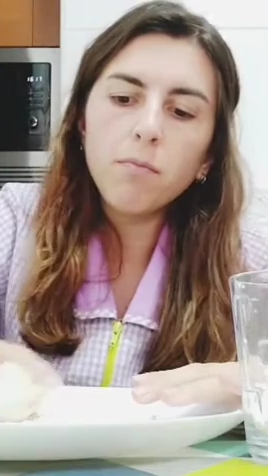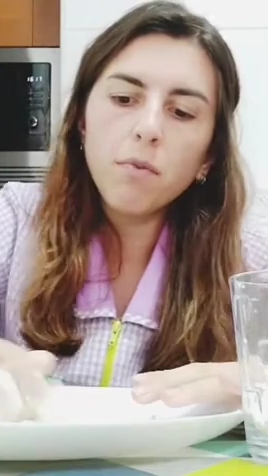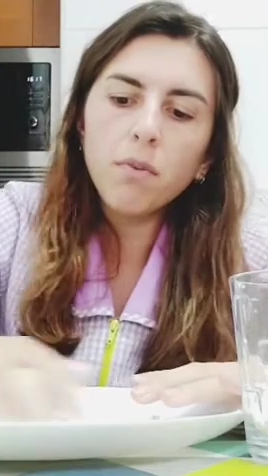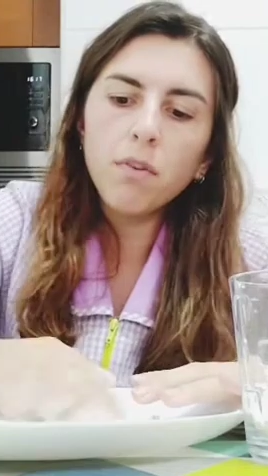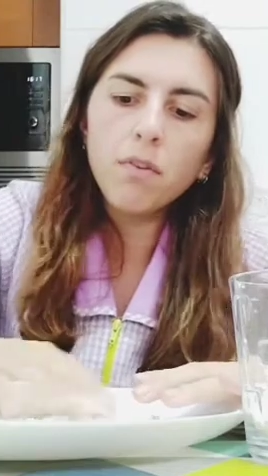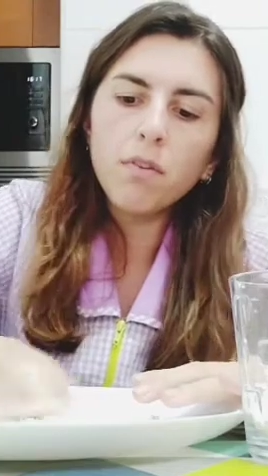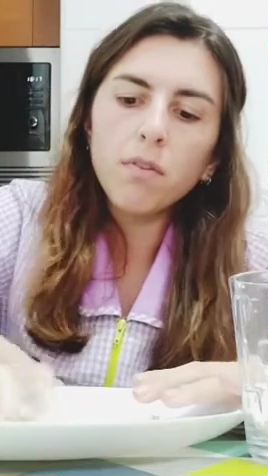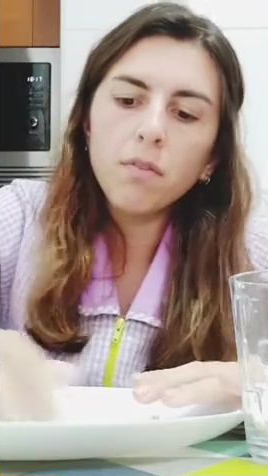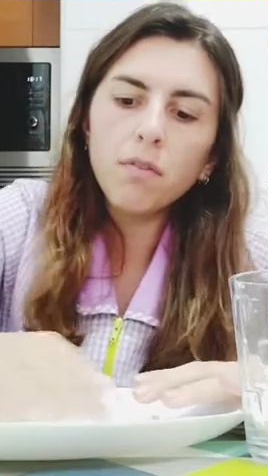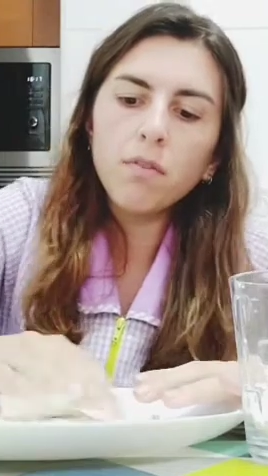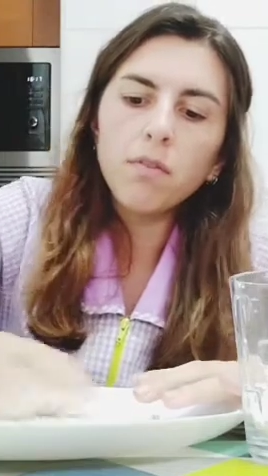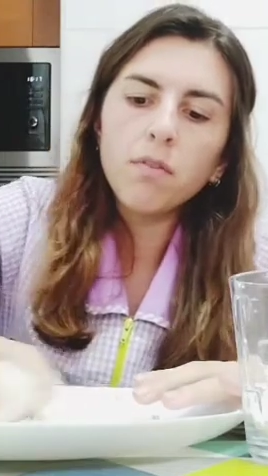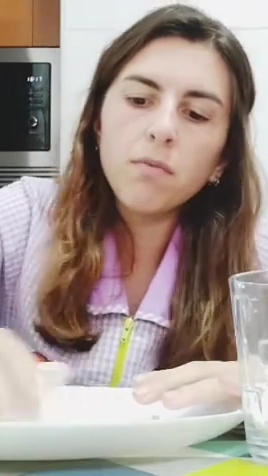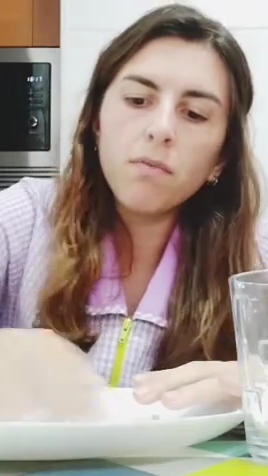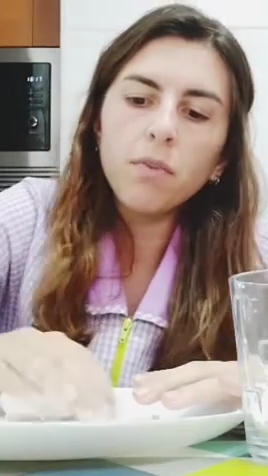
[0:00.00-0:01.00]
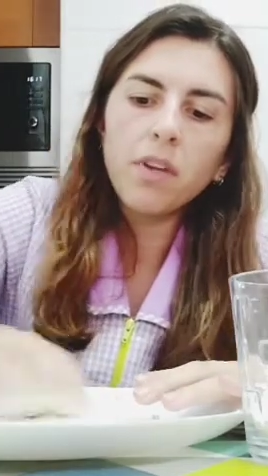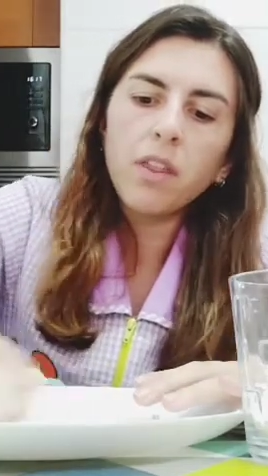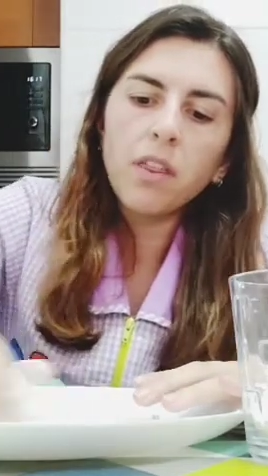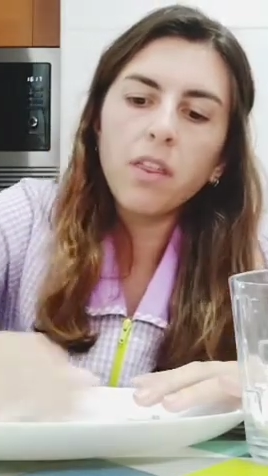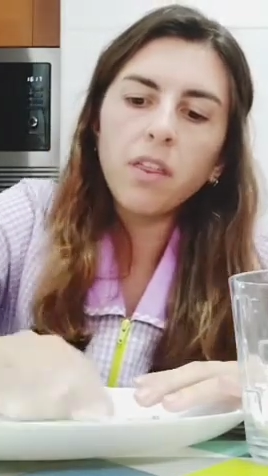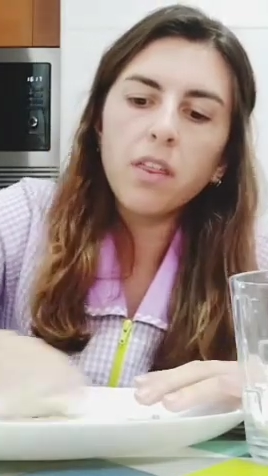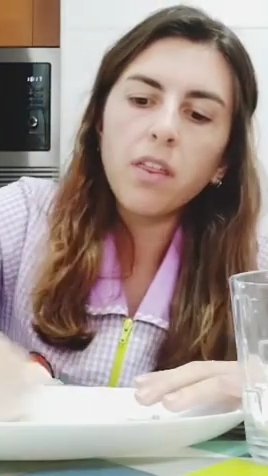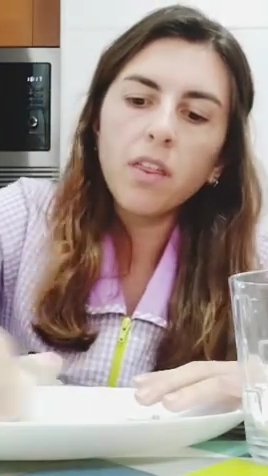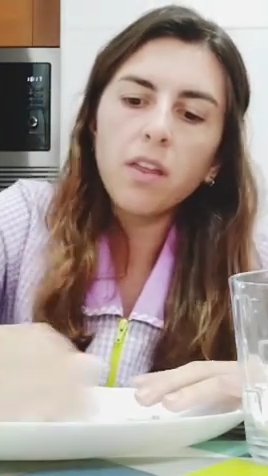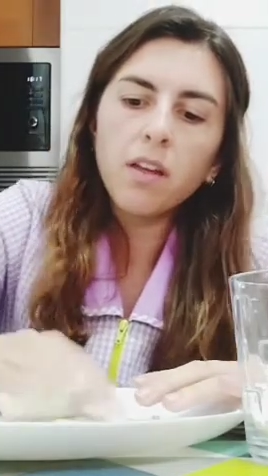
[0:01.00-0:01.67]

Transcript: bowl with